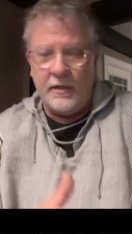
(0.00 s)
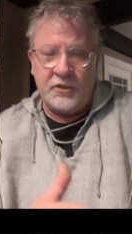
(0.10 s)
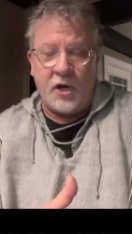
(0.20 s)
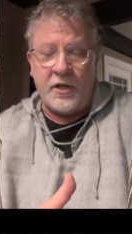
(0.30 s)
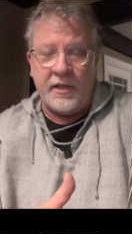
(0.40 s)

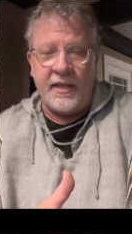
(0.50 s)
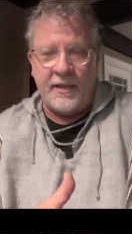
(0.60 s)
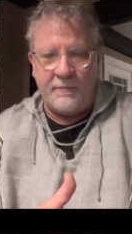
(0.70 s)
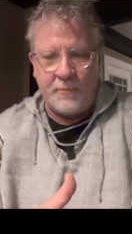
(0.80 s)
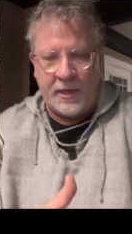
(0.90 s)
started
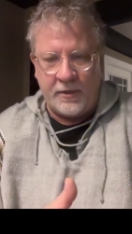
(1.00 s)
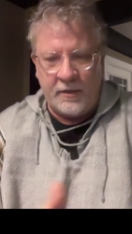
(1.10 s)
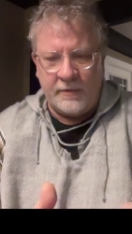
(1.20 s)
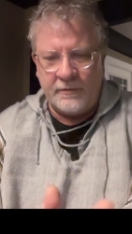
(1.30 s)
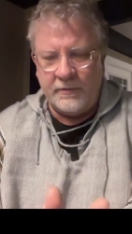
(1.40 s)
getting
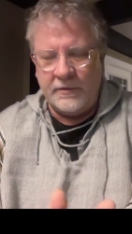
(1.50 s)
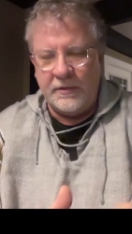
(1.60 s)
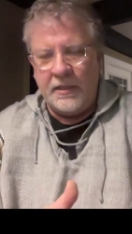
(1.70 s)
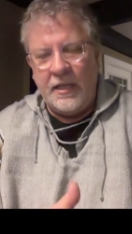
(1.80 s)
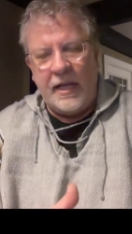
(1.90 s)
better
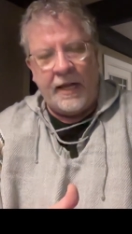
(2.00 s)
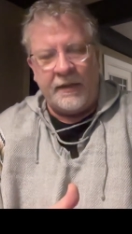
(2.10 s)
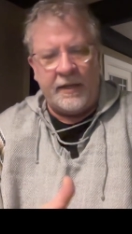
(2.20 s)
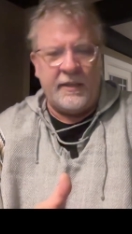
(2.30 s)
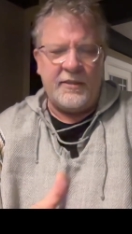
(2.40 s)
and
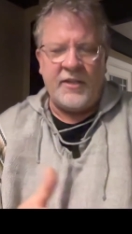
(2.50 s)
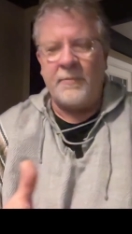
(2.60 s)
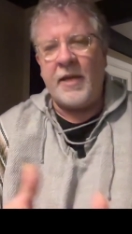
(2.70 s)
then at the same